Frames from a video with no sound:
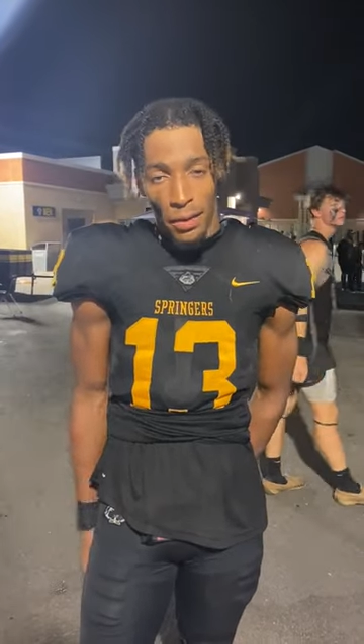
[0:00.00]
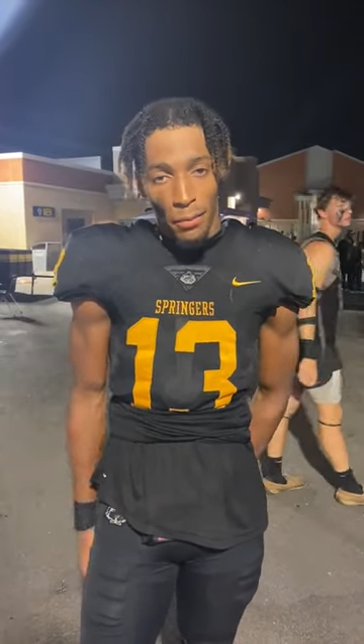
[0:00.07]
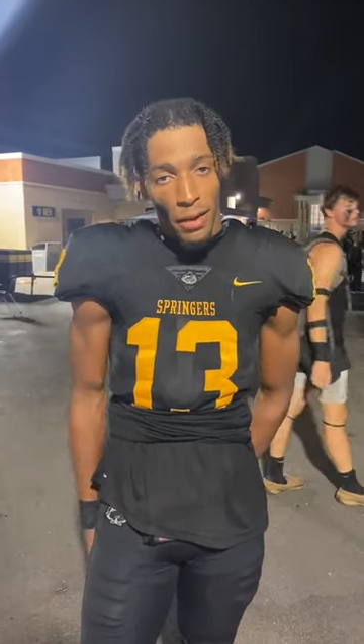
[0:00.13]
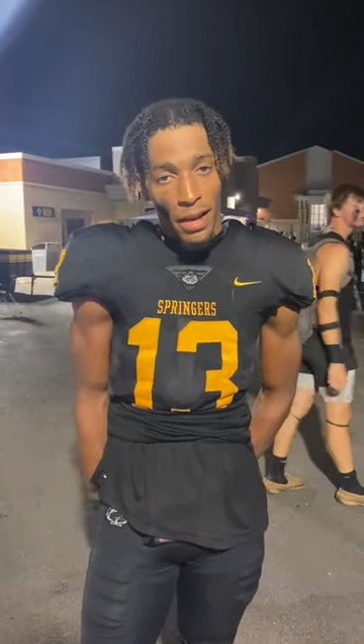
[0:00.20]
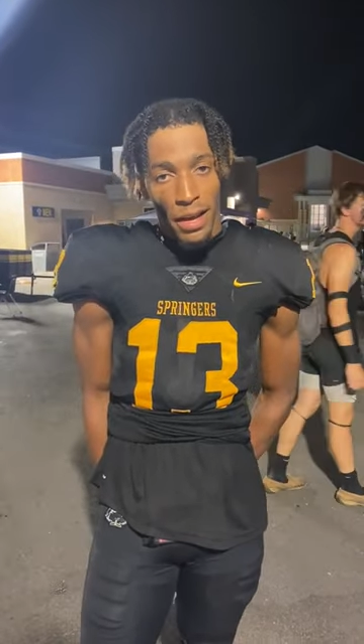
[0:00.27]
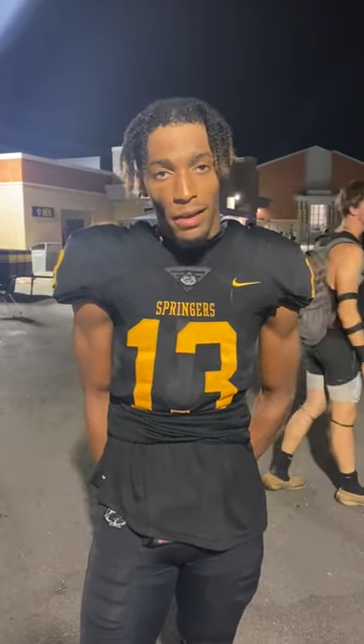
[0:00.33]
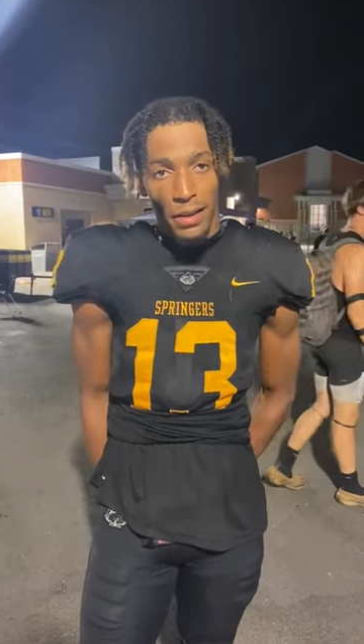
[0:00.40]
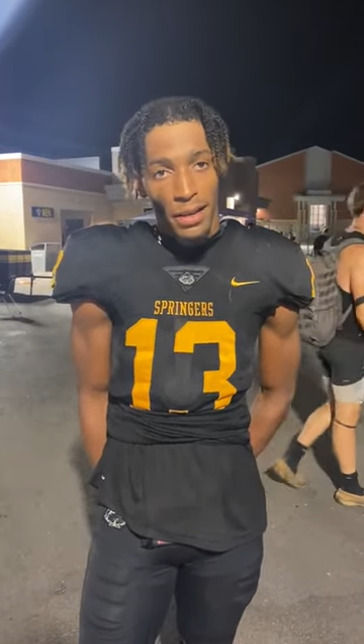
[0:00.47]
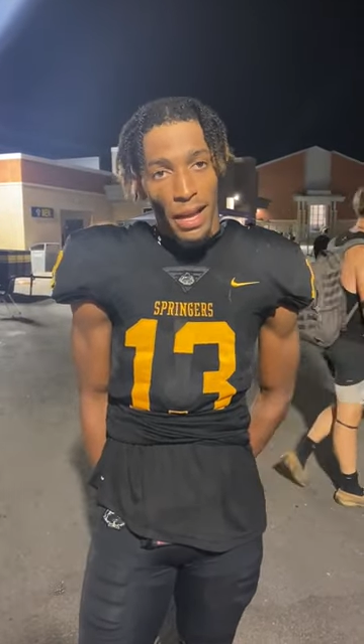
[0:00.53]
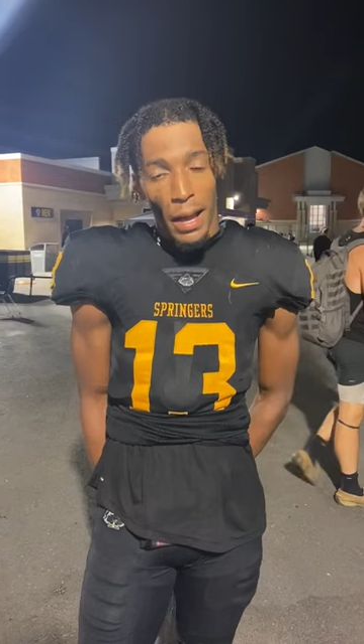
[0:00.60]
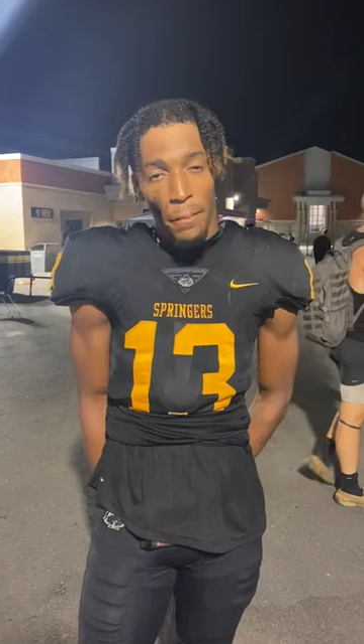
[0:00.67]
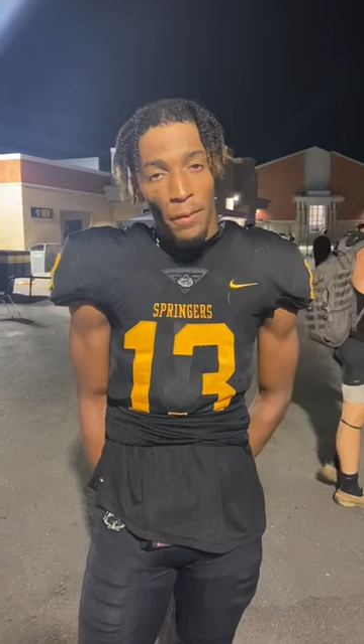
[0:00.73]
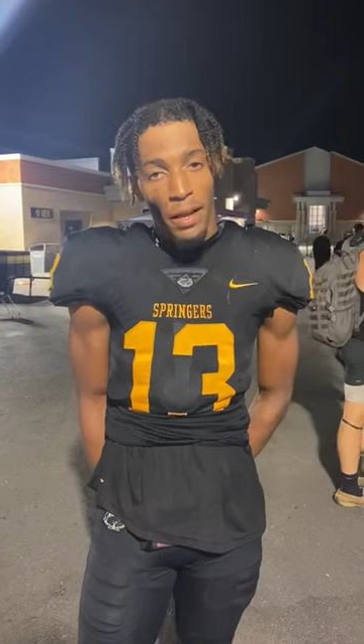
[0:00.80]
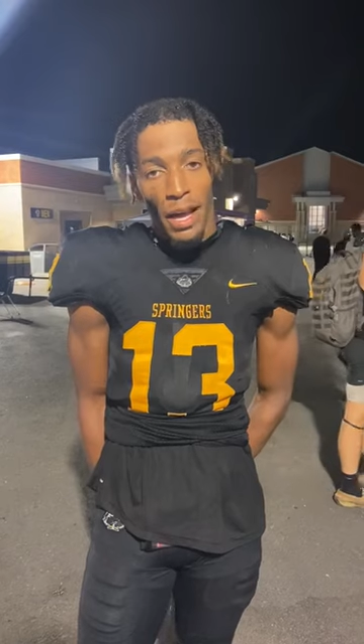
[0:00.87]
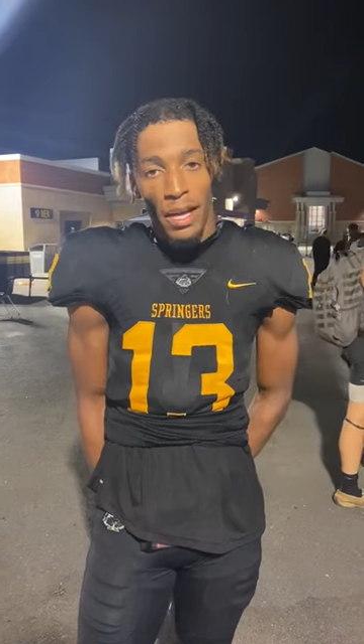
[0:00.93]
We had to
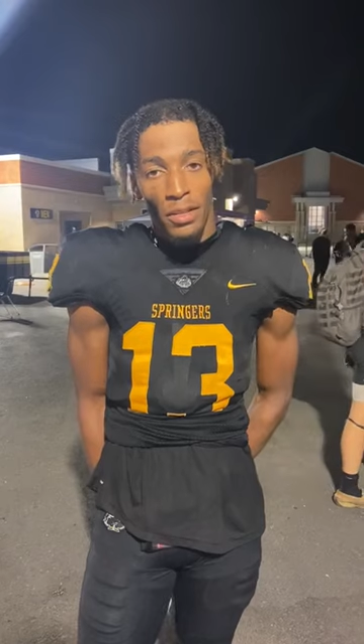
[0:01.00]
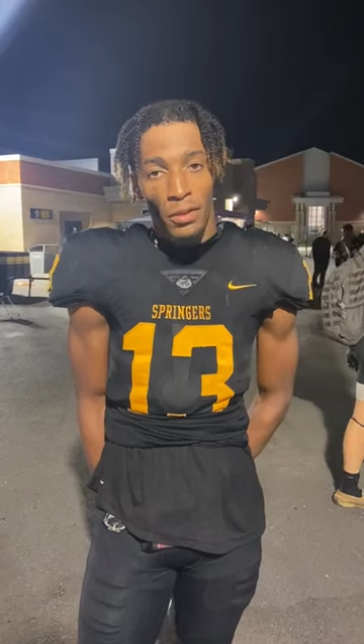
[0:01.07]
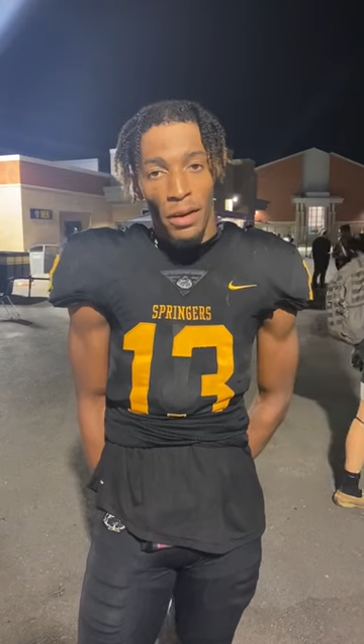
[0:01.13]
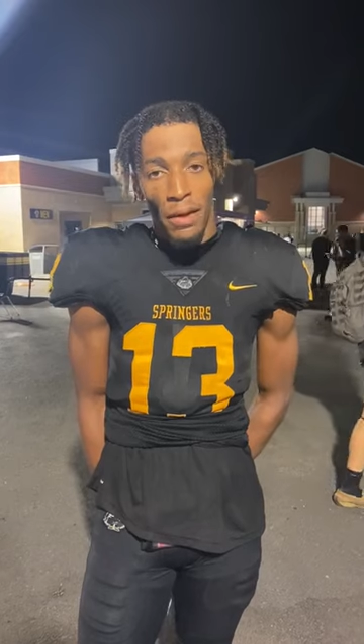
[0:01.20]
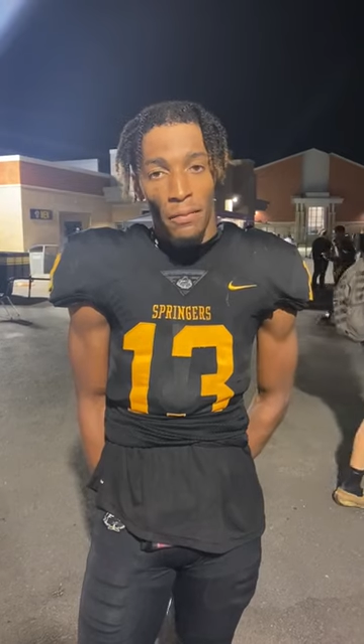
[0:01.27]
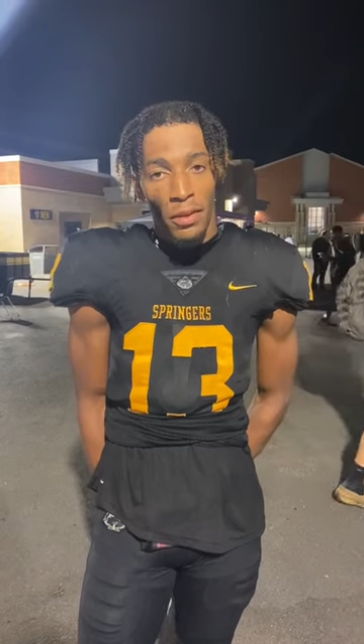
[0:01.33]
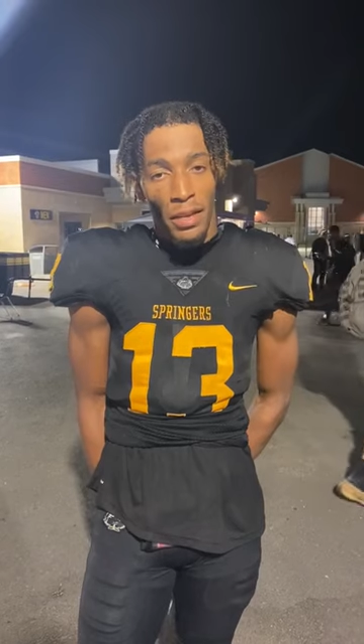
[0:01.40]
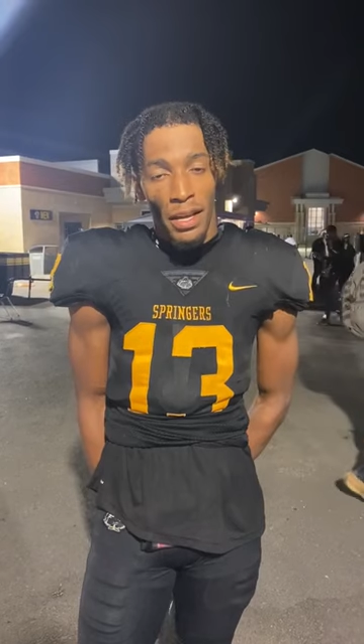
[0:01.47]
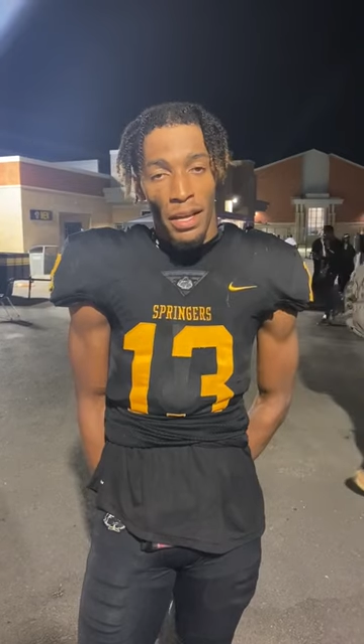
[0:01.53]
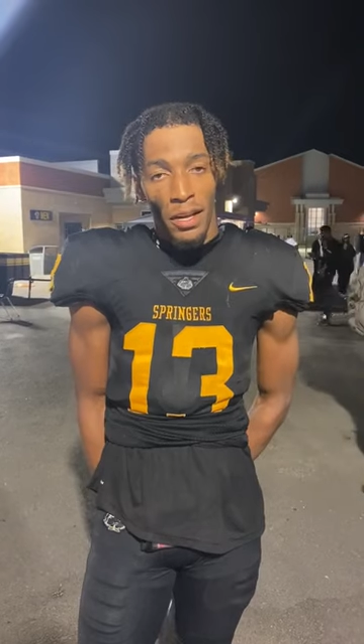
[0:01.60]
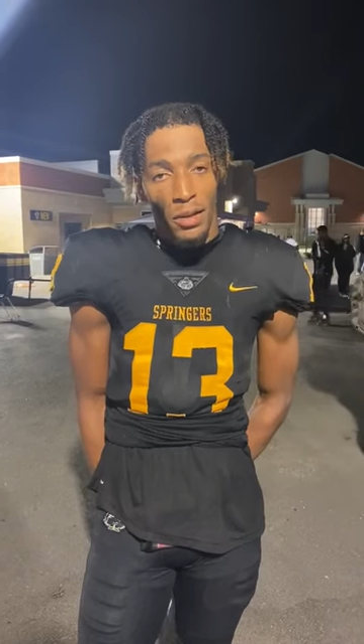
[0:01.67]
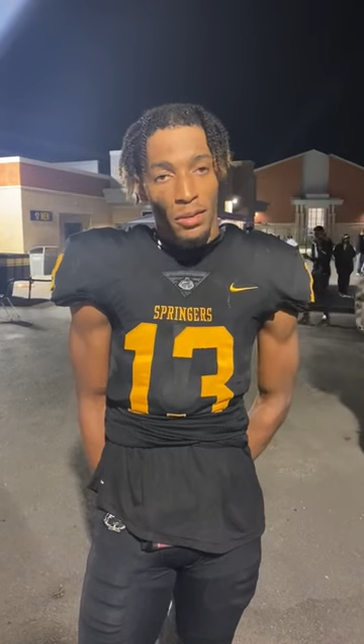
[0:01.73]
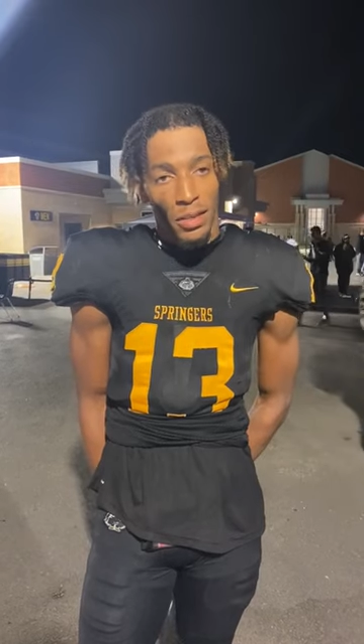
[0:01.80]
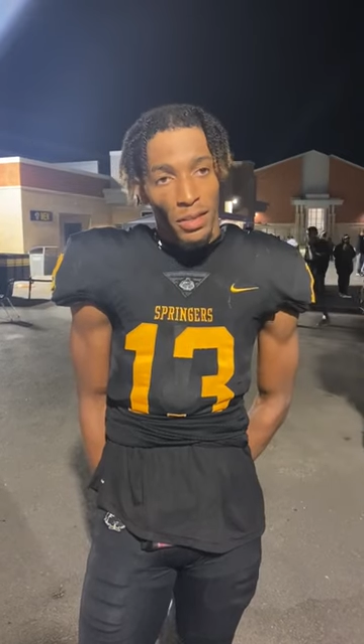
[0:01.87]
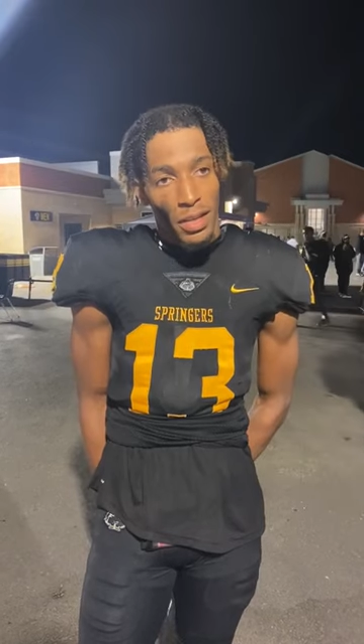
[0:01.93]
capitalize on everything
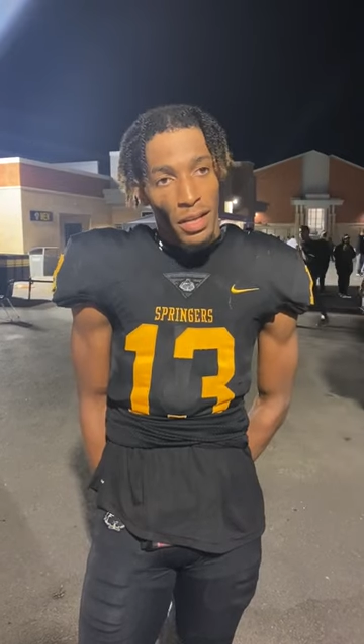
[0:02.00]
else.